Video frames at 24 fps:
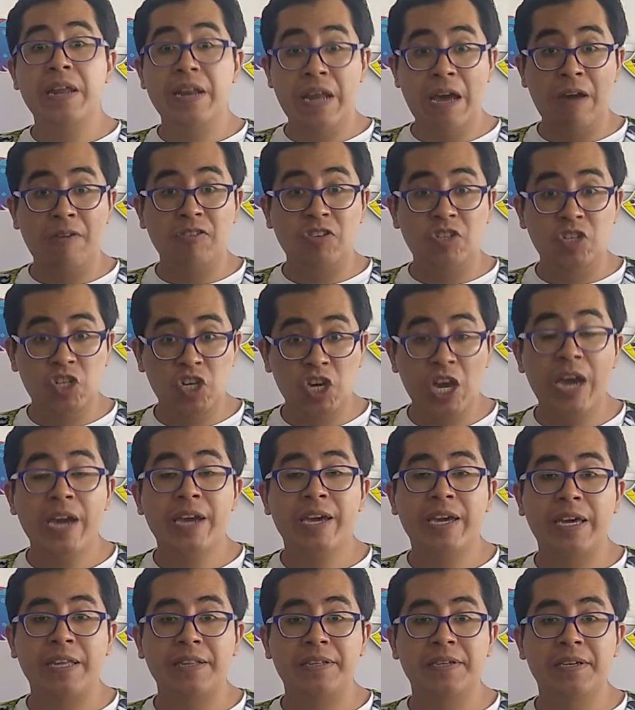Now,
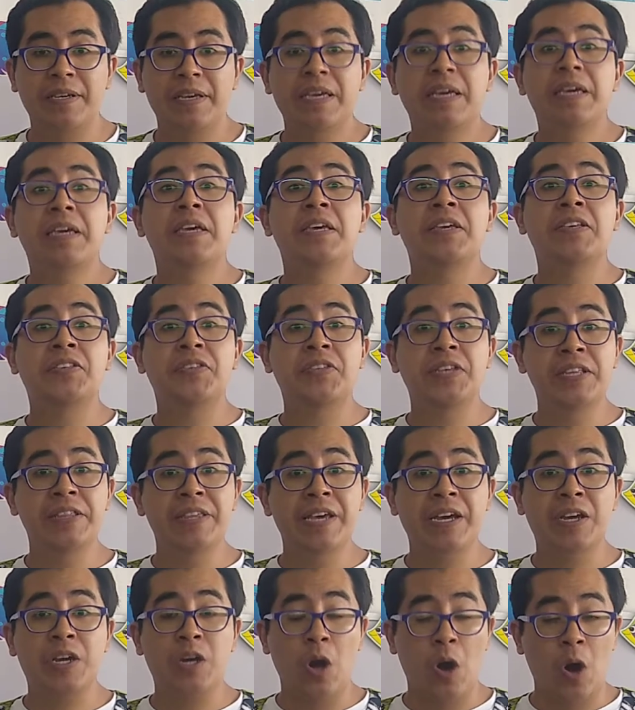check it. Is it
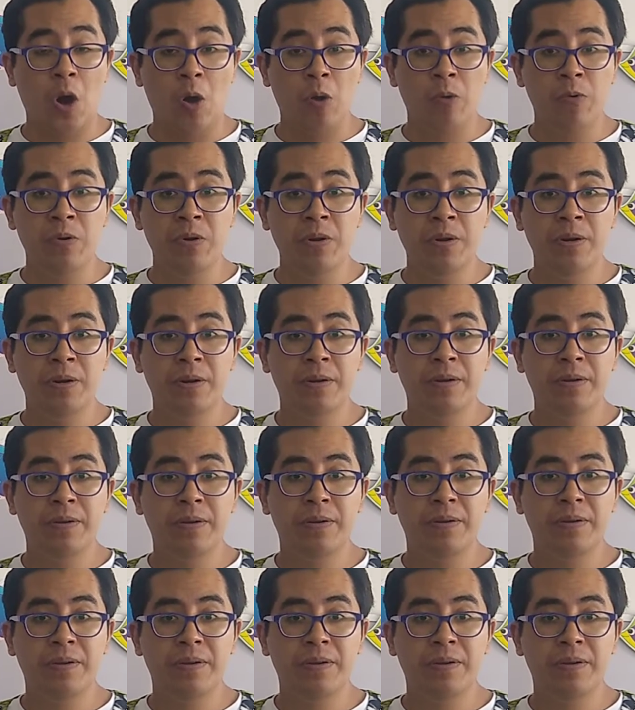a cone?